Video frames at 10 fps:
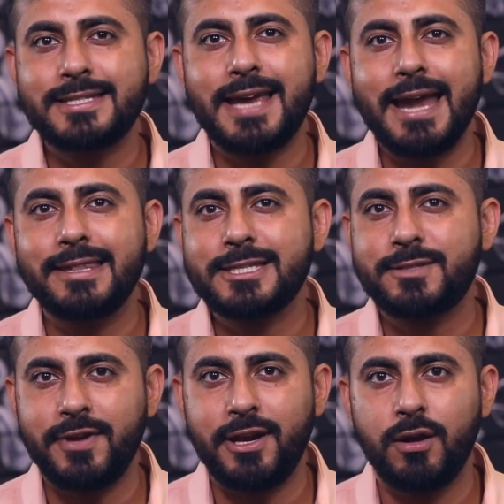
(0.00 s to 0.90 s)
us end
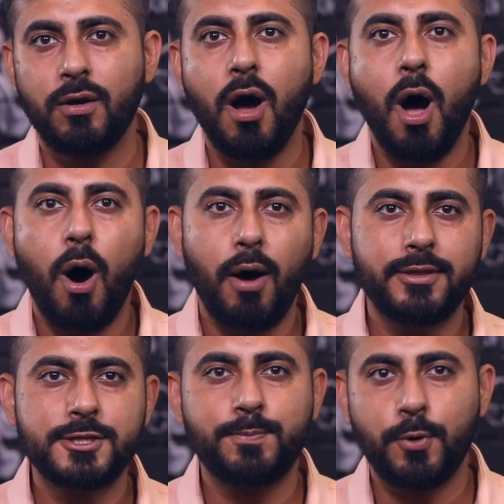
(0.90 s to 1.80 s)
this video
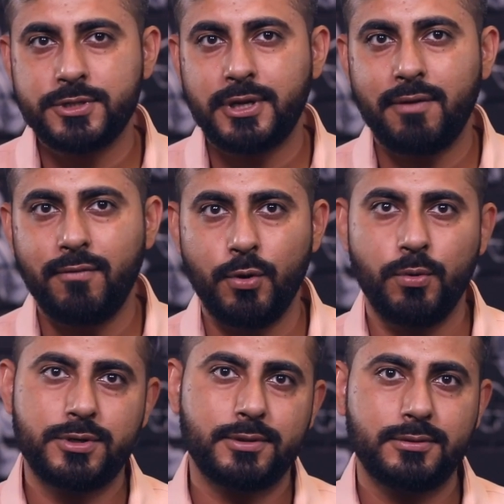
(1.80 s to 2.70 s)
on this positive
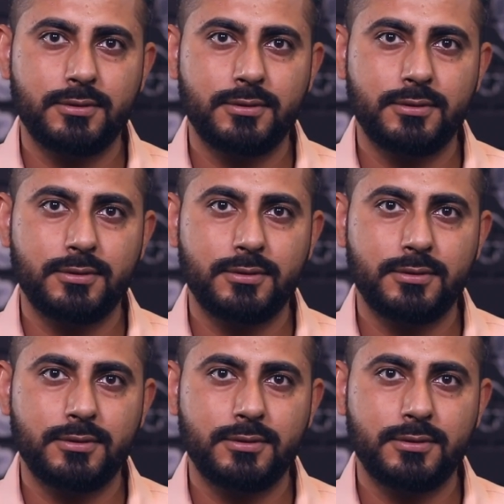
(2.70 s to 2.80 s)
note.